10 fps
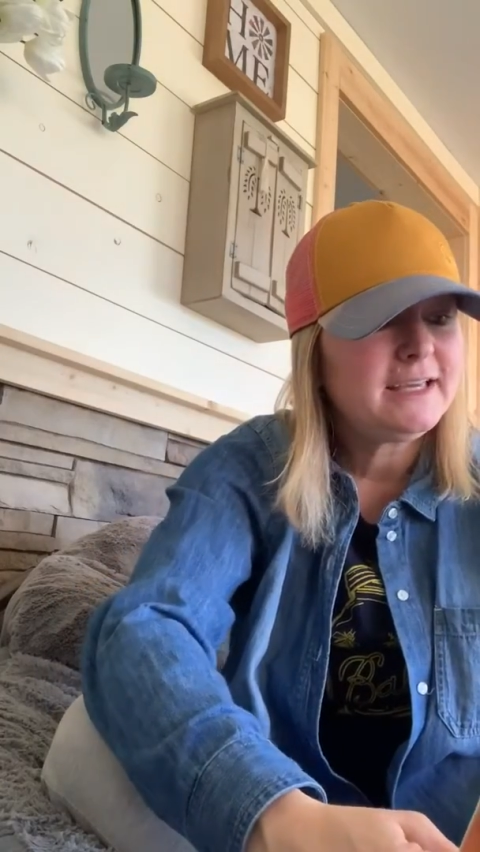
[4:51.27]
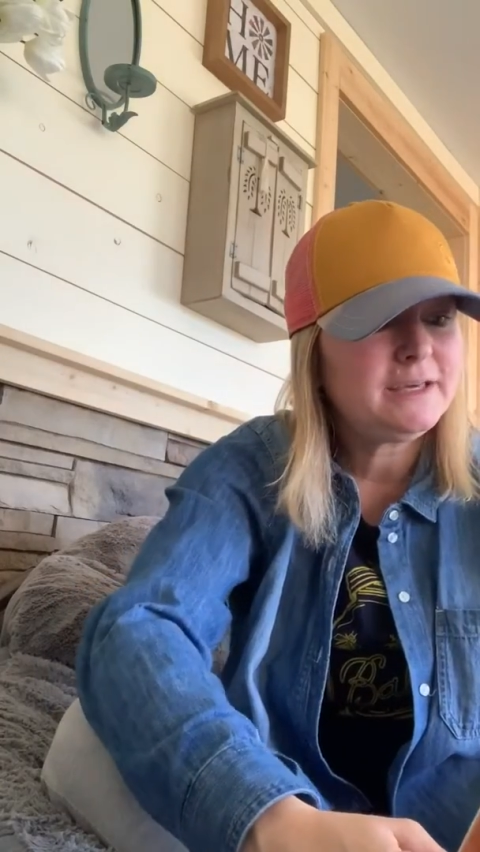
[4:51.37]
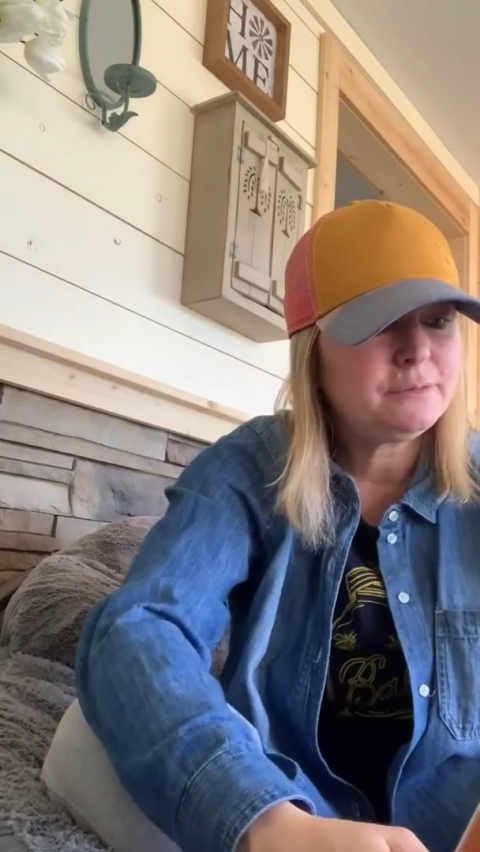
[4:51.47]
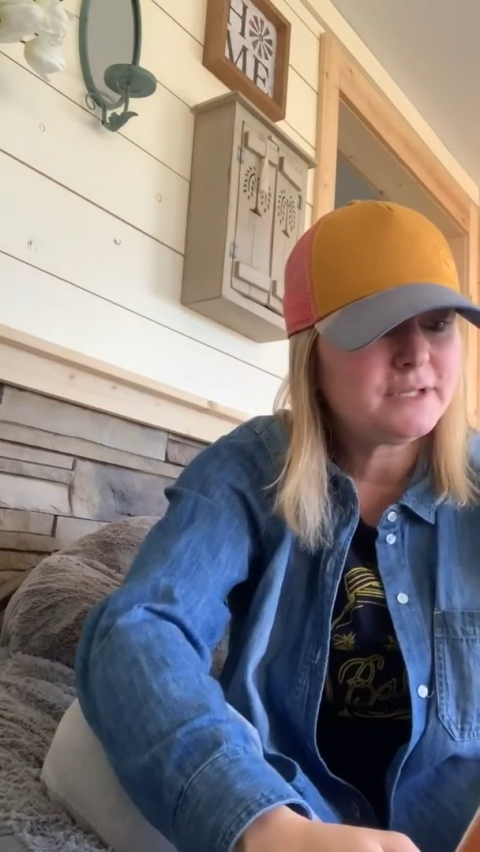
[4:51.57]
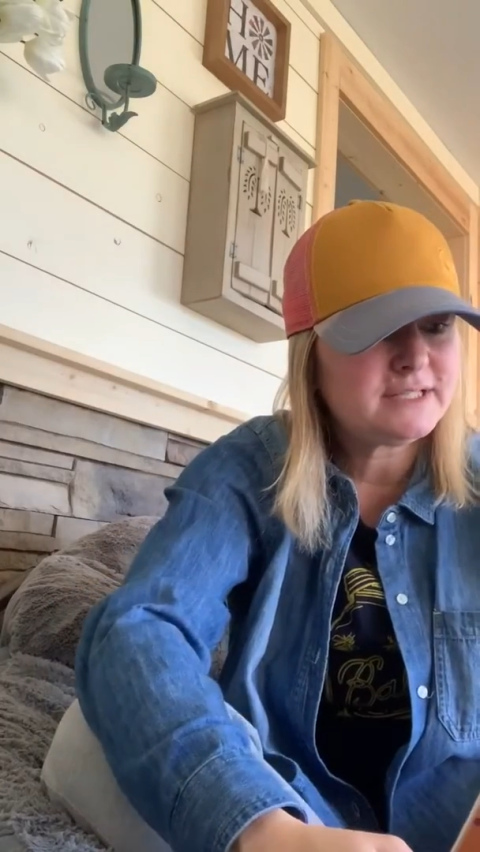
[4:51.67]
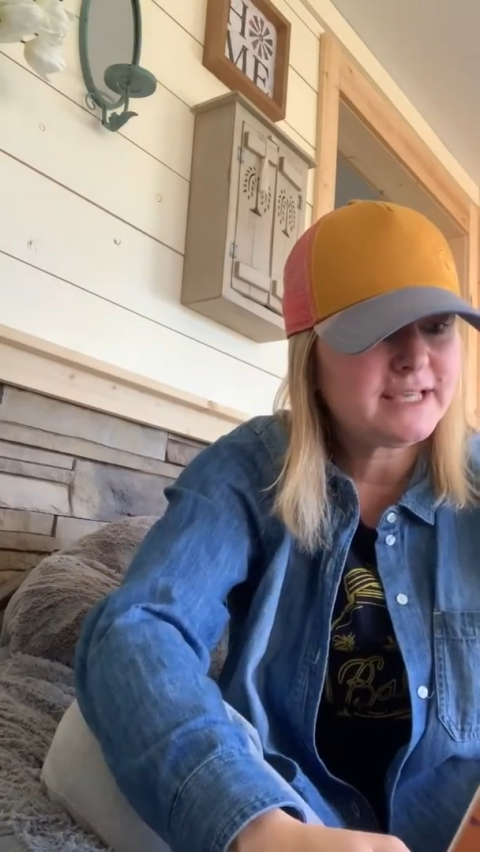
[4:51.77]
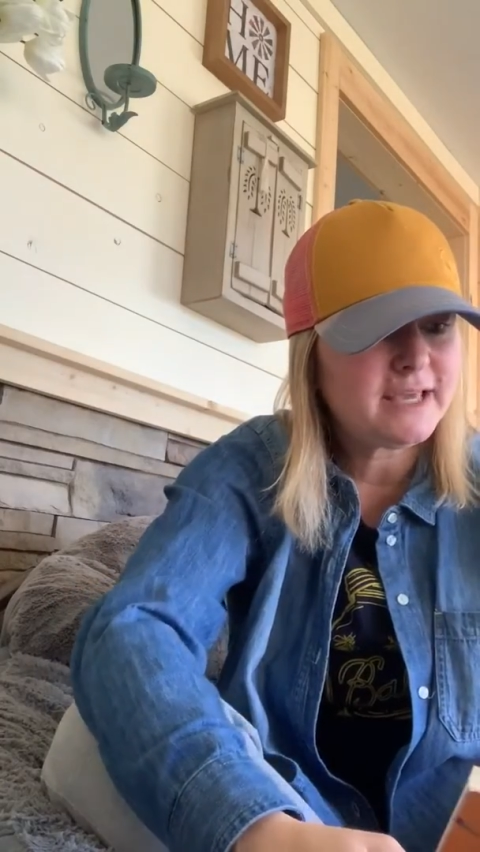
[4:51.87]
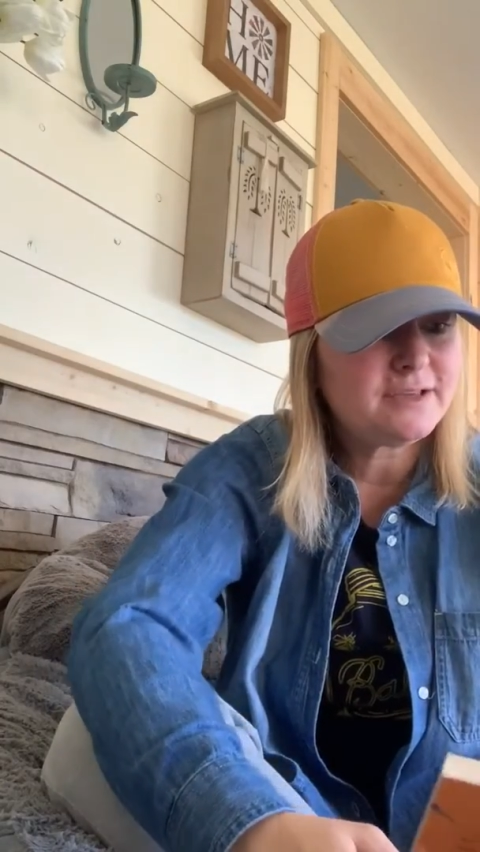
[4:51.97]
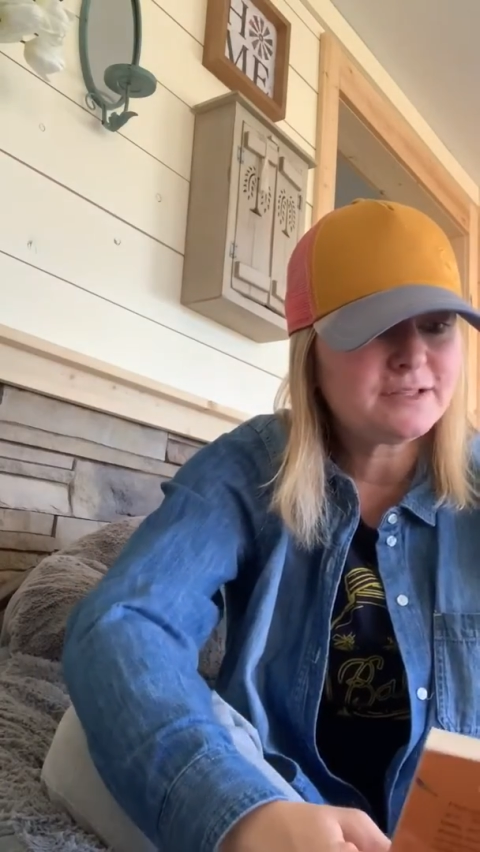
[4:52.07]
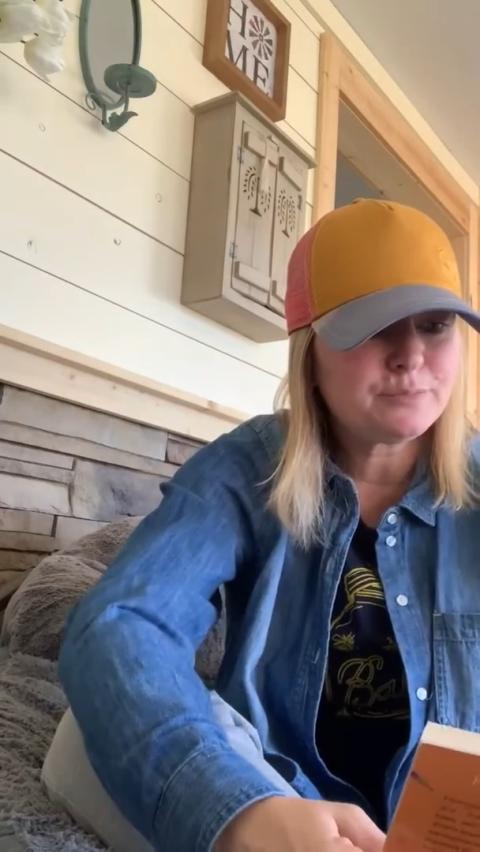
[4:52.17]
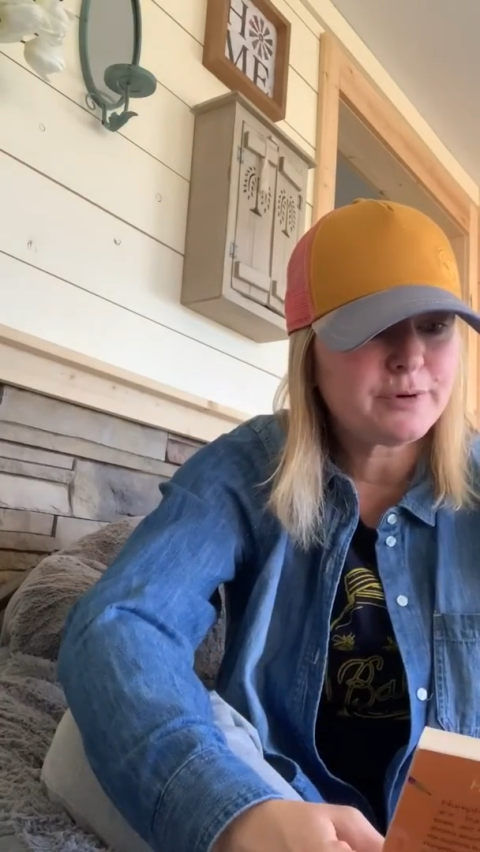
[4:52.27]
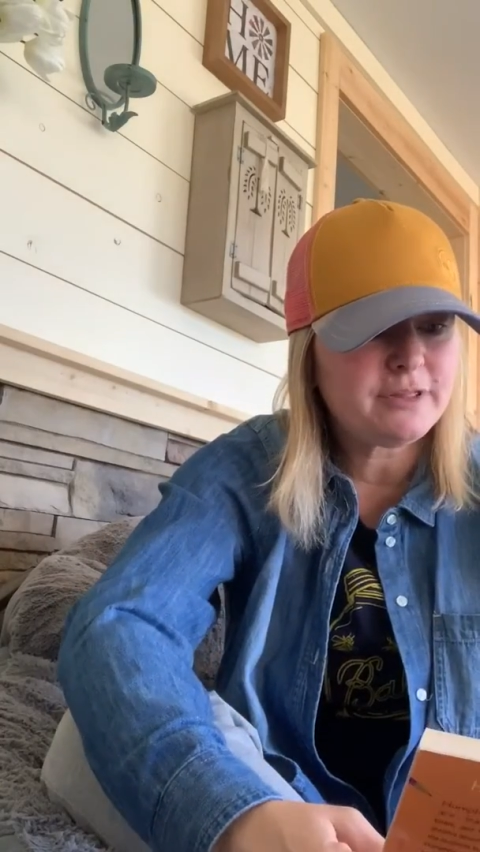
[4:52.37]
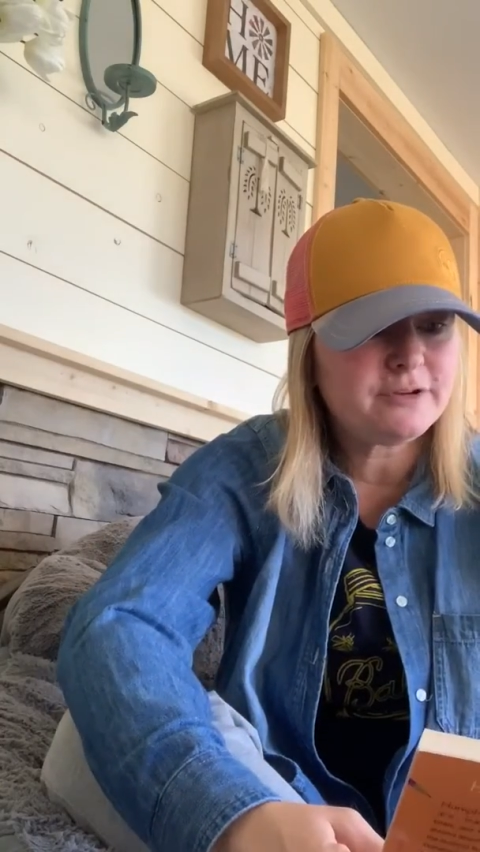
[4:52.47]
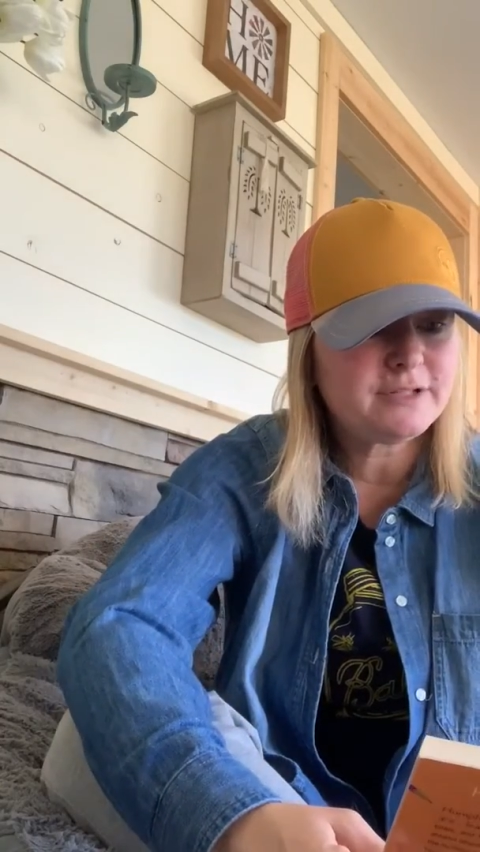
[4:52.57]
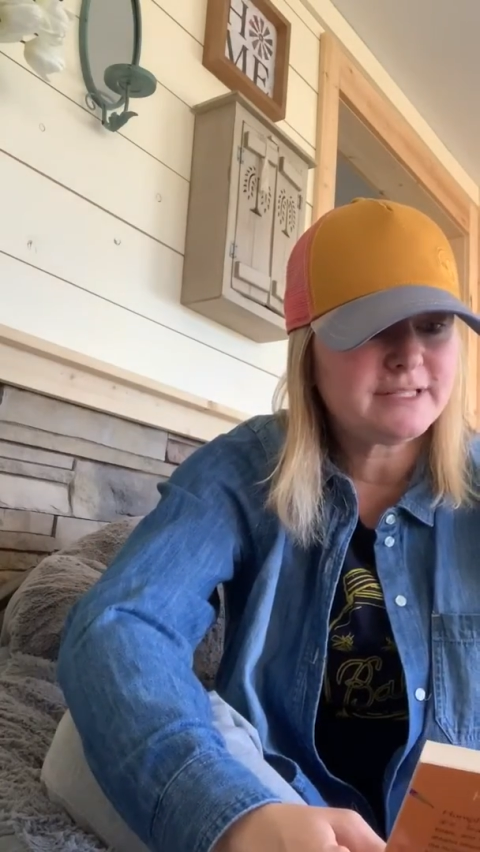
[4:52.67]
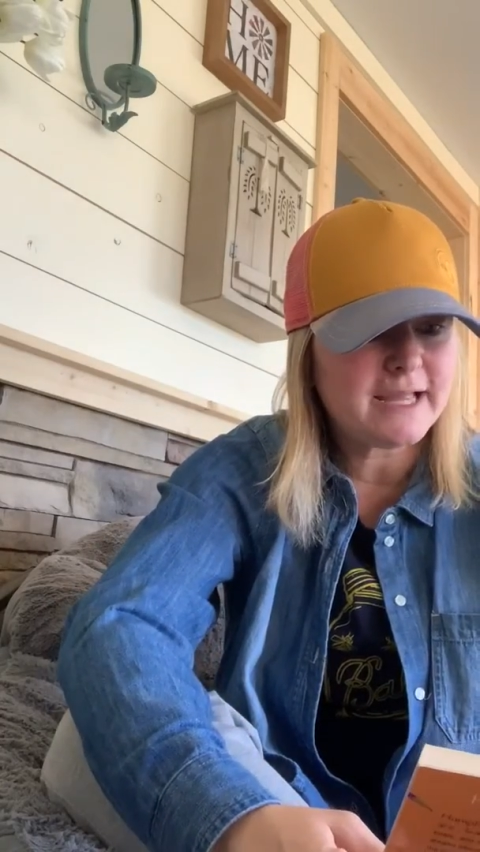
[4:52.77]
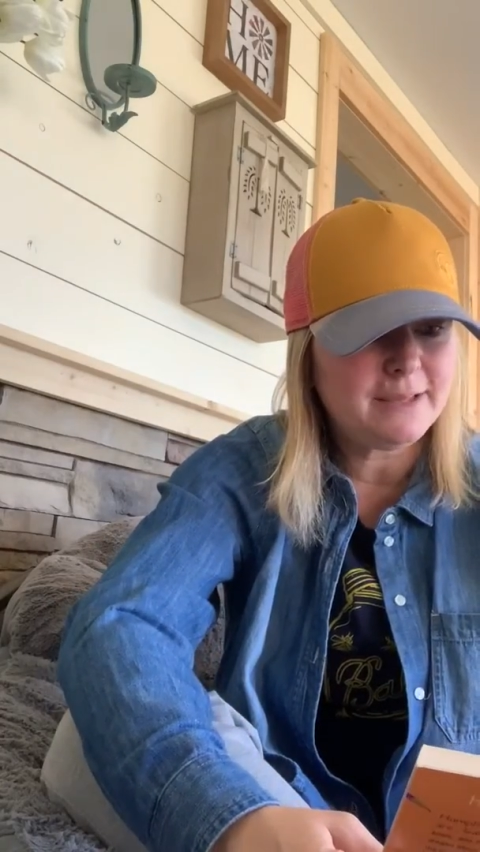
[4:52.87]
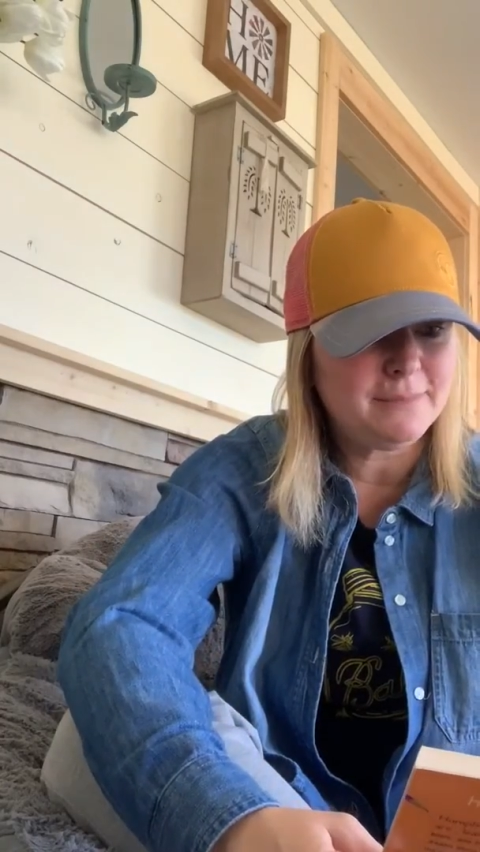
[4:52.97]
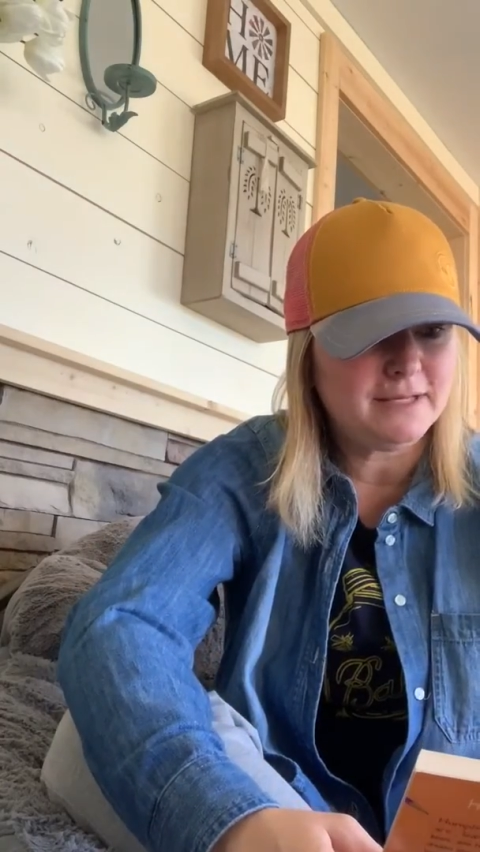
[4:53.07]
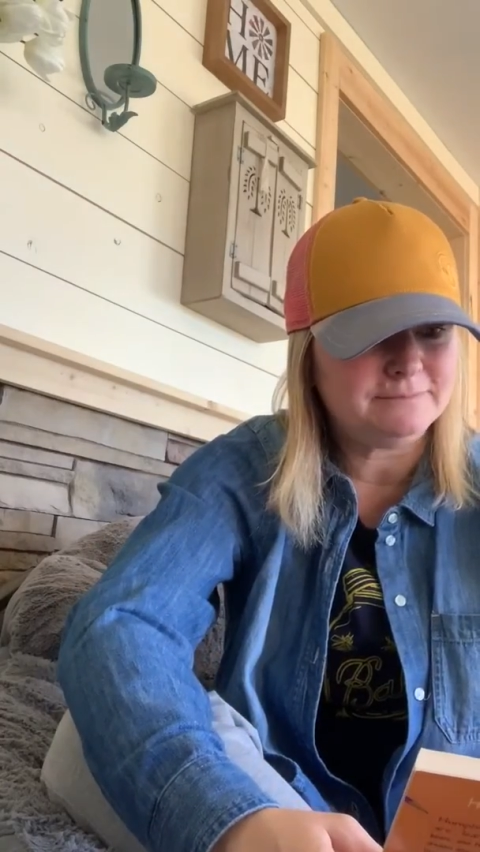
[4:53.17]
It was Gail's brother,
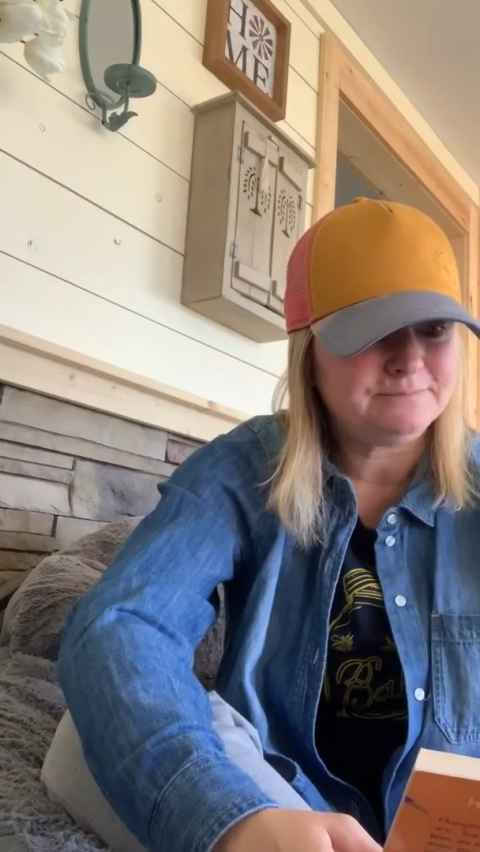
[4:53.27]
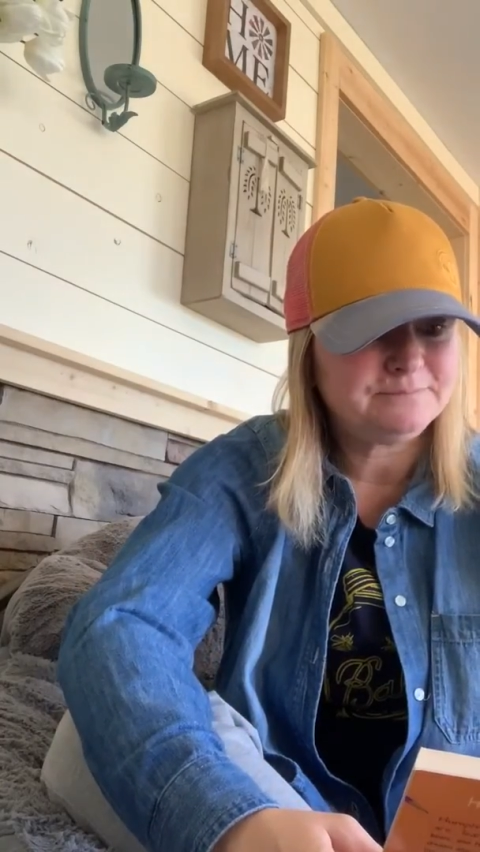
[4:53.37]
Simon.